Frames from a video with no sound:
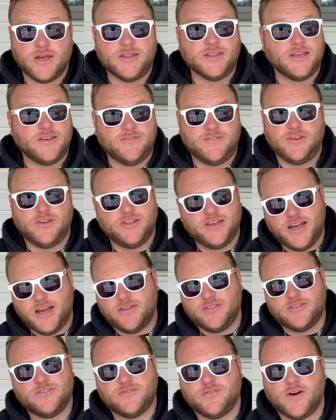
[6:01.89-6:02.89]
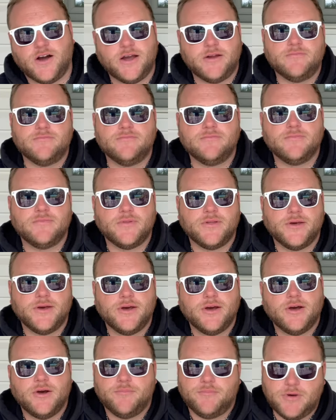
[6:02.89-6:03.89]
And they feel, yeah, fine.
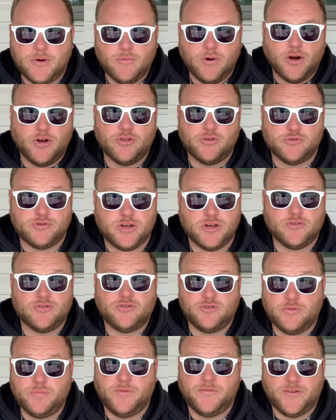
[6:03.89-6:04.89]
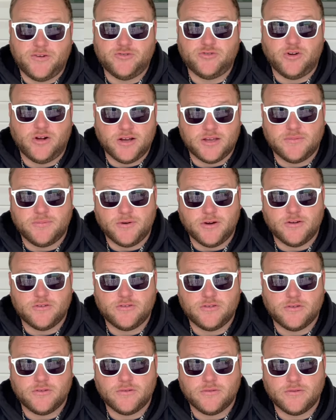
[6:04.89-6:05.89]
Meanwhile, you kill two professional occupiers.
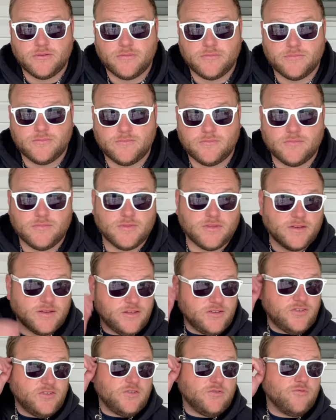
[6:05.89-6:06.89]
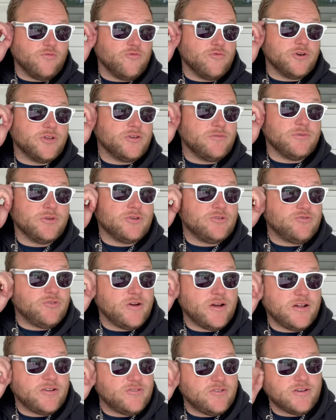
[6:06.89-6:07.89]
This is really, really
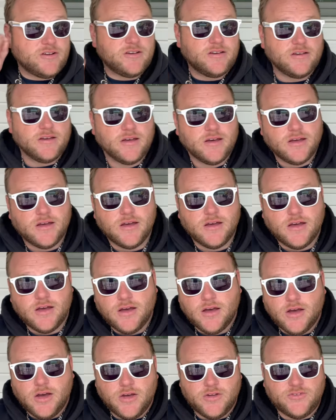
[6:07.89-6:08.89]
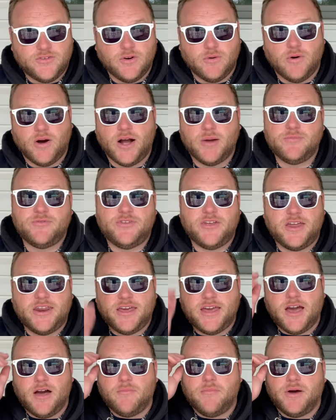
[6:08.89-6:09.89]
tragic. So I'm
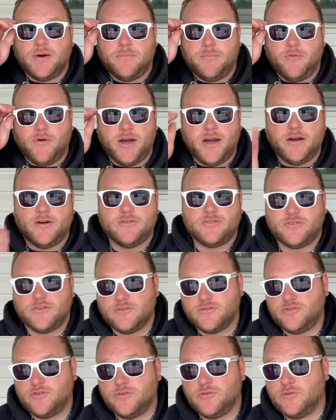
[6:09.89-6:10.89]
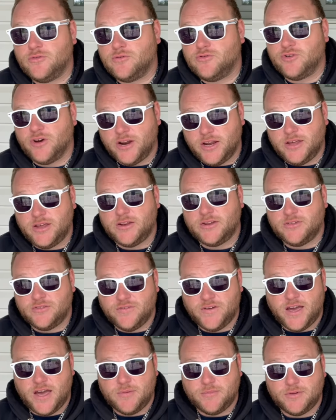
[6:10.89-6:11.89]
sending out my prayers to Johnny and his
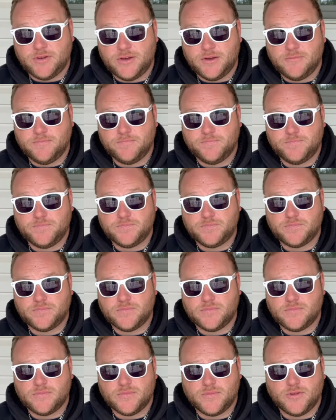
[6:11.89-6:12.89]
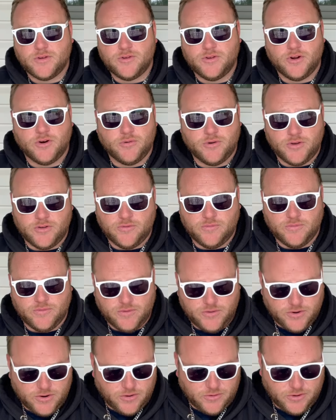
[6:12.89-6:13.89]
family. You know, his,
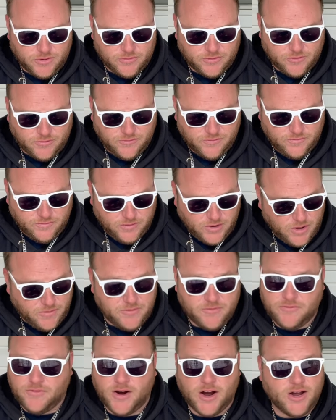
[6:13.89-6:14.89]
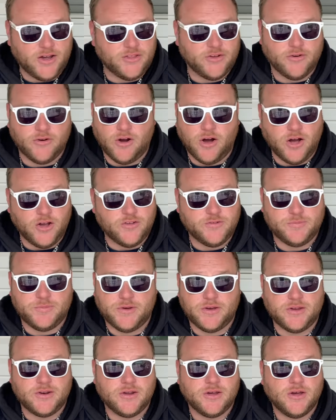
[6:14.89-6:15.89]
you know, he was a loving father, a
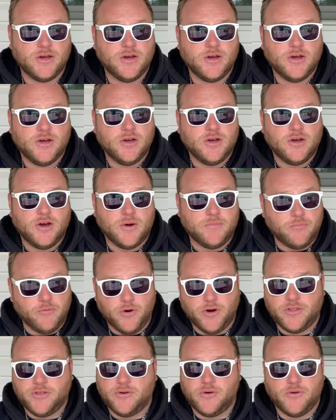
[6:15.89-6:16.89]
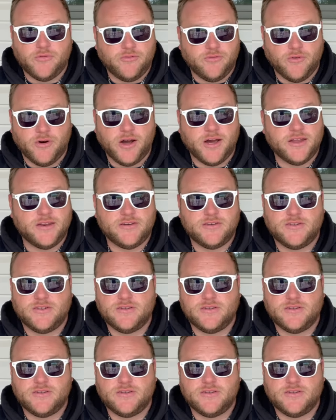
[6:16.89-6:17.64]
husband, a brother, a friend.